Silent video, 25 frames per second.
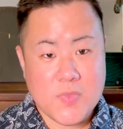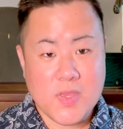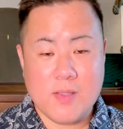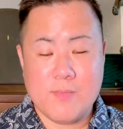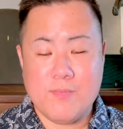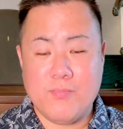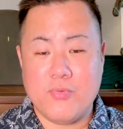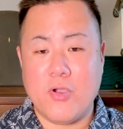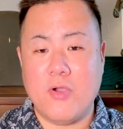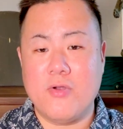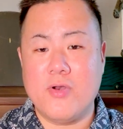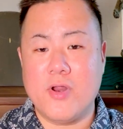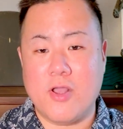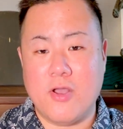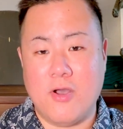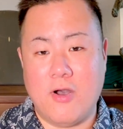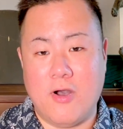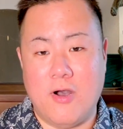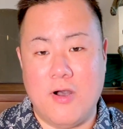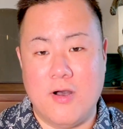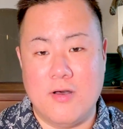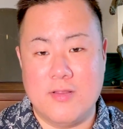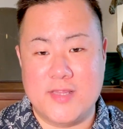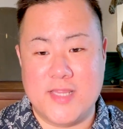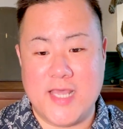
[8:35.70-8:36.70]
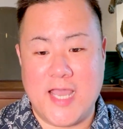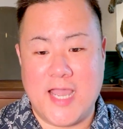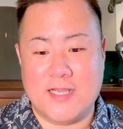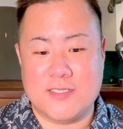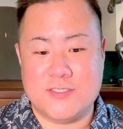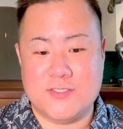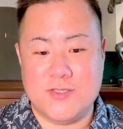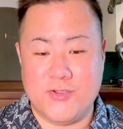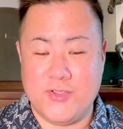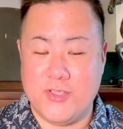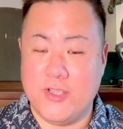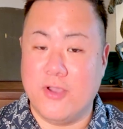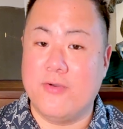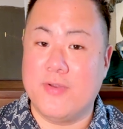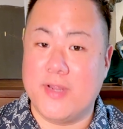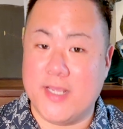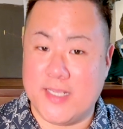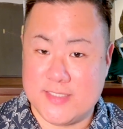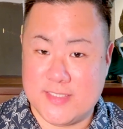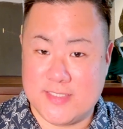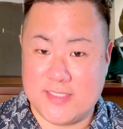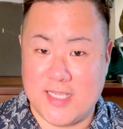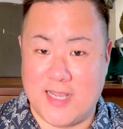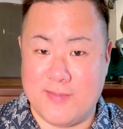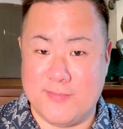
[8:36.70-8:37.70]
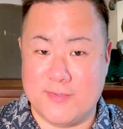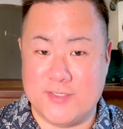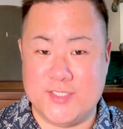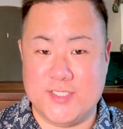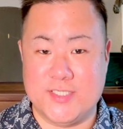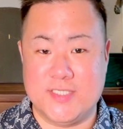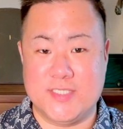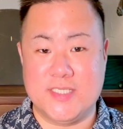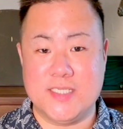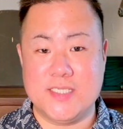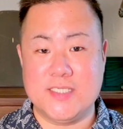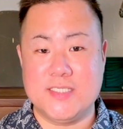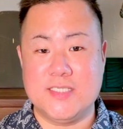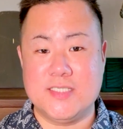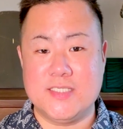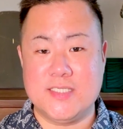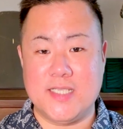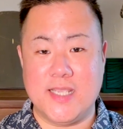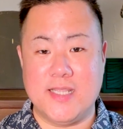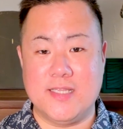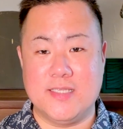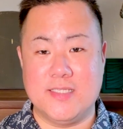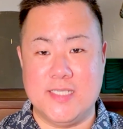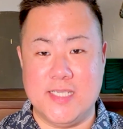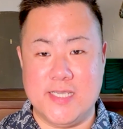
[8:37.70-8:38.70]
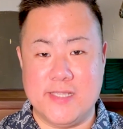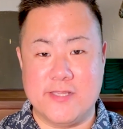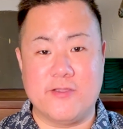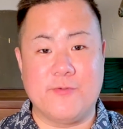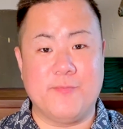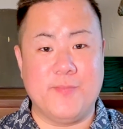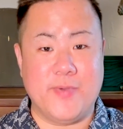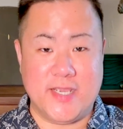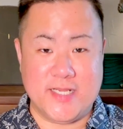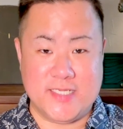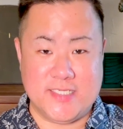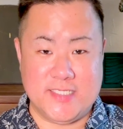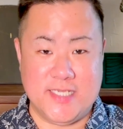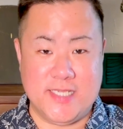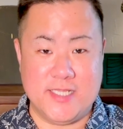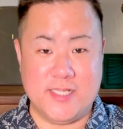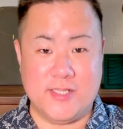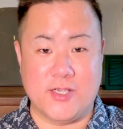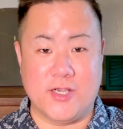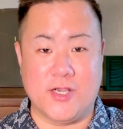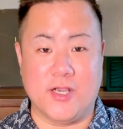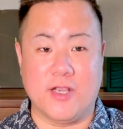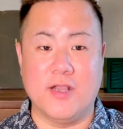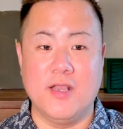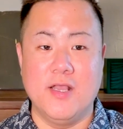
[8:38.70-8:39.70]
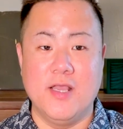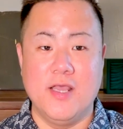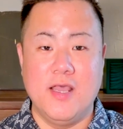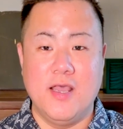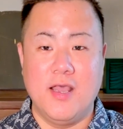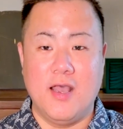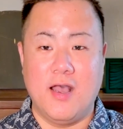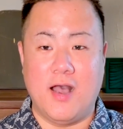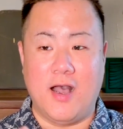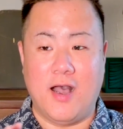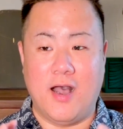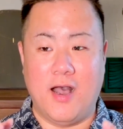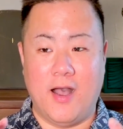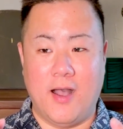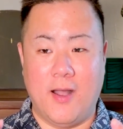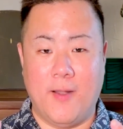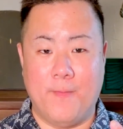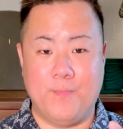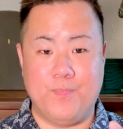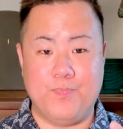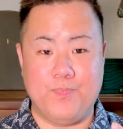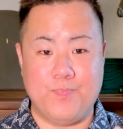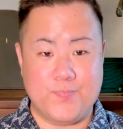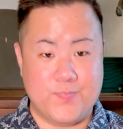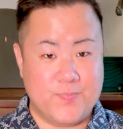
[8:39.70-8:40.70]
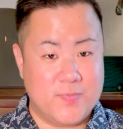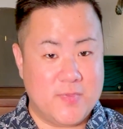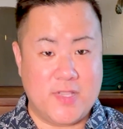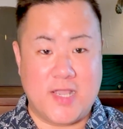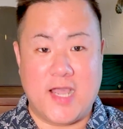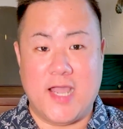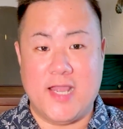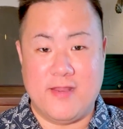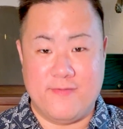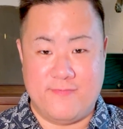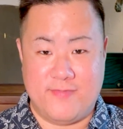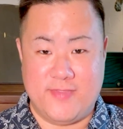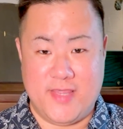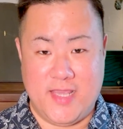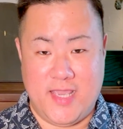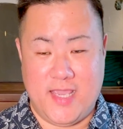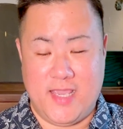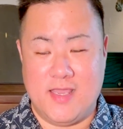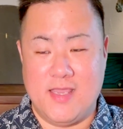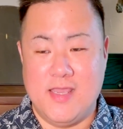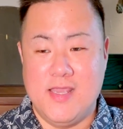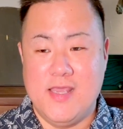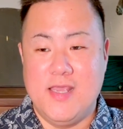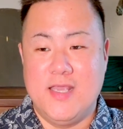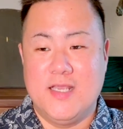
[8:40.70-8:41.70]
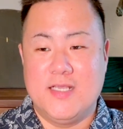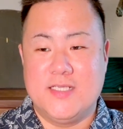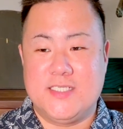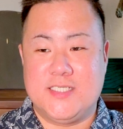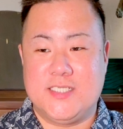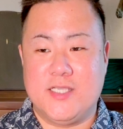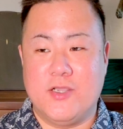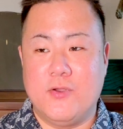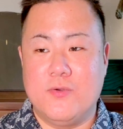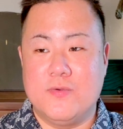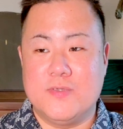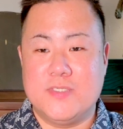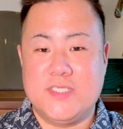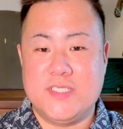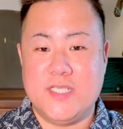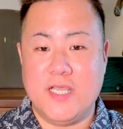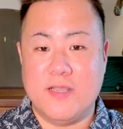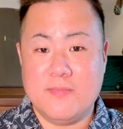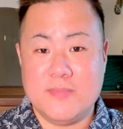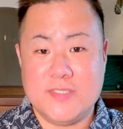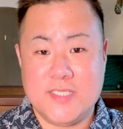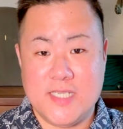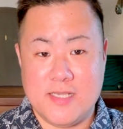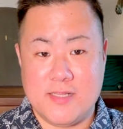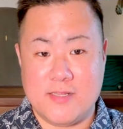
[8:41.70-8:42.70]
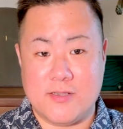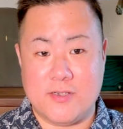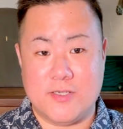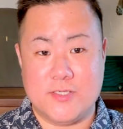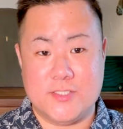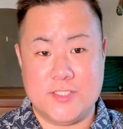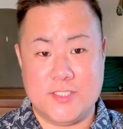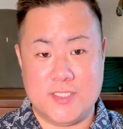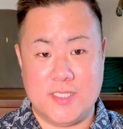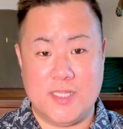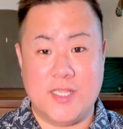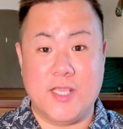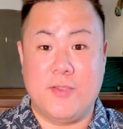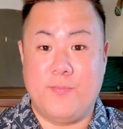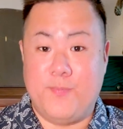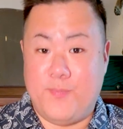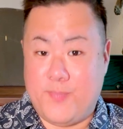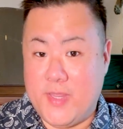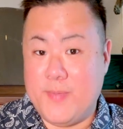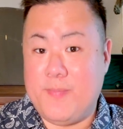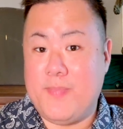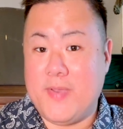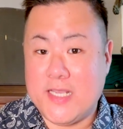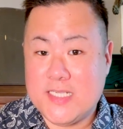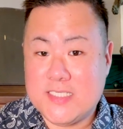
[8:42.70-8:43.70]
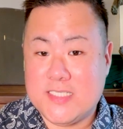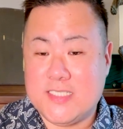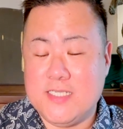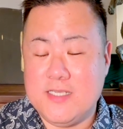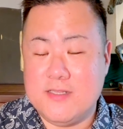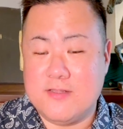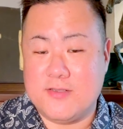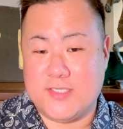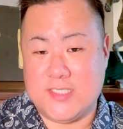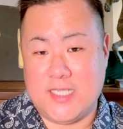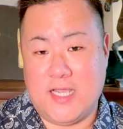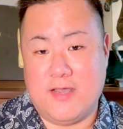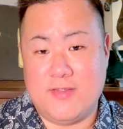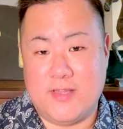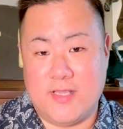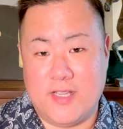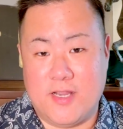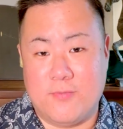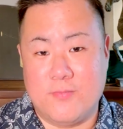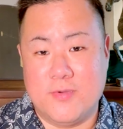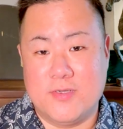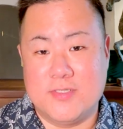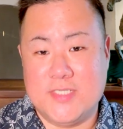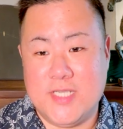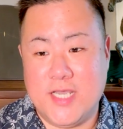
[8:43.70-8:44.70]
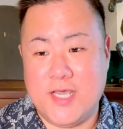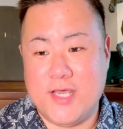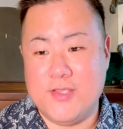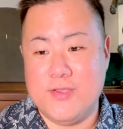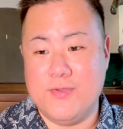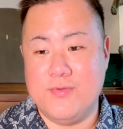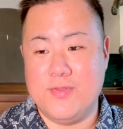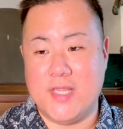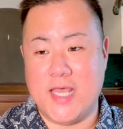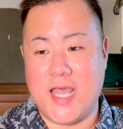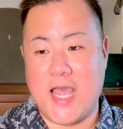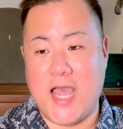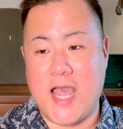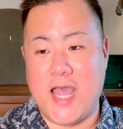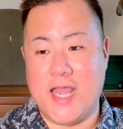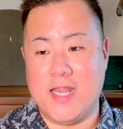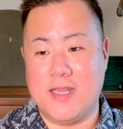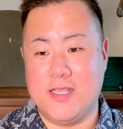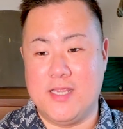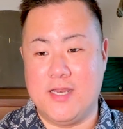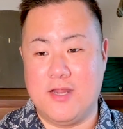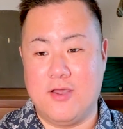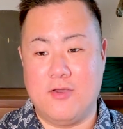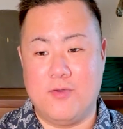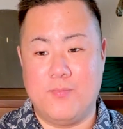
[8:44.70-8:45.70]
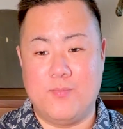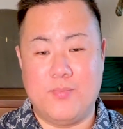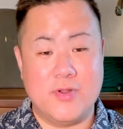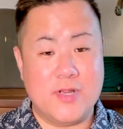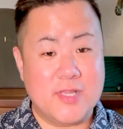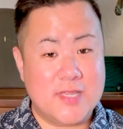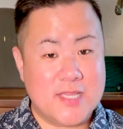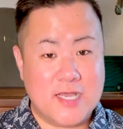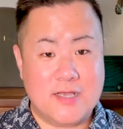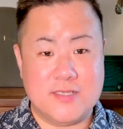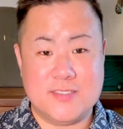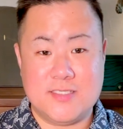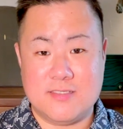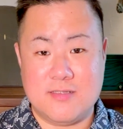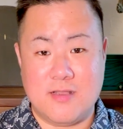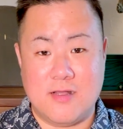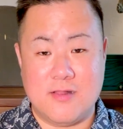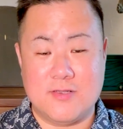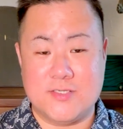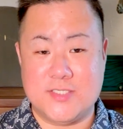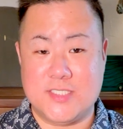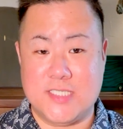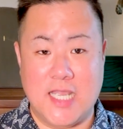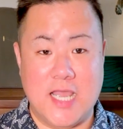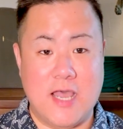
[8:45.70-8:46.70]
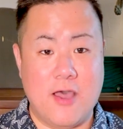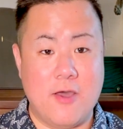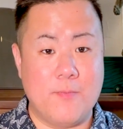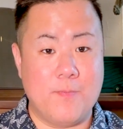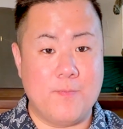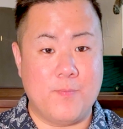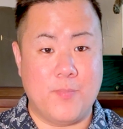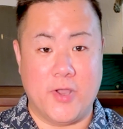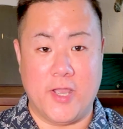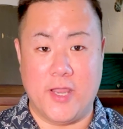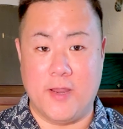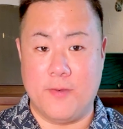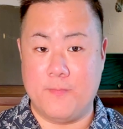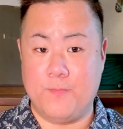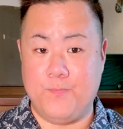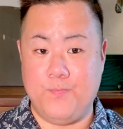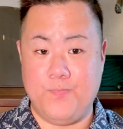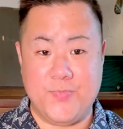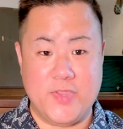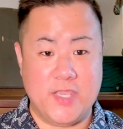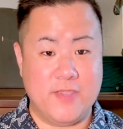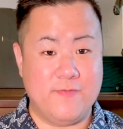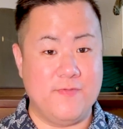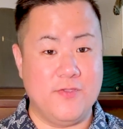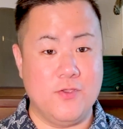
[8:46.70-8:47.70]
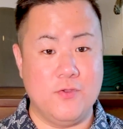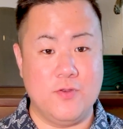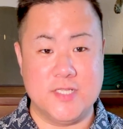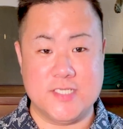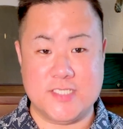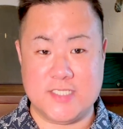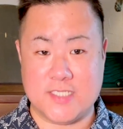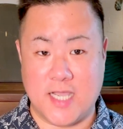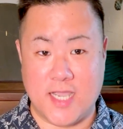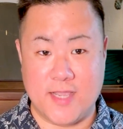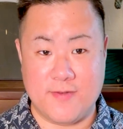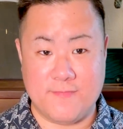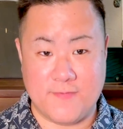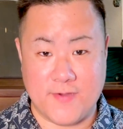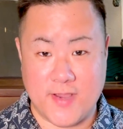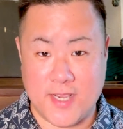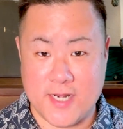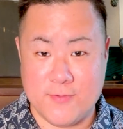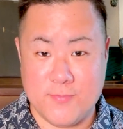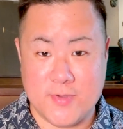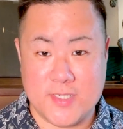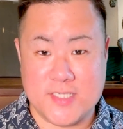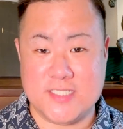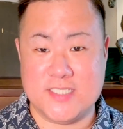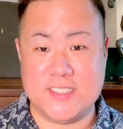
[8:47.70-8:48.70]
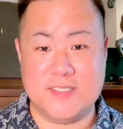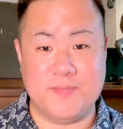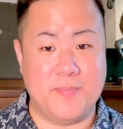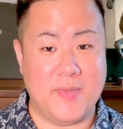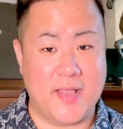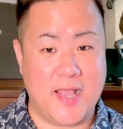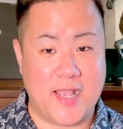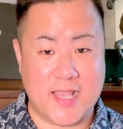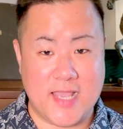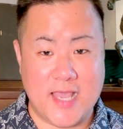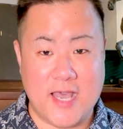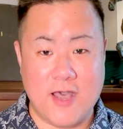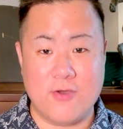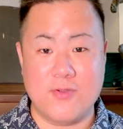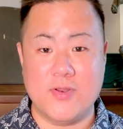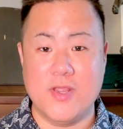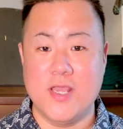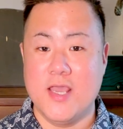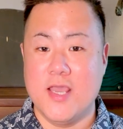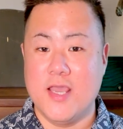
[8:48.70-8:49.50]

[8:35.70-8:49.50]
protocol that Toyota establishes. This is a dealer by dealer kind of thing. So some dealers, the best dealers out there, will tell you that, put $1,000 down, but if you decide for any reason to back out,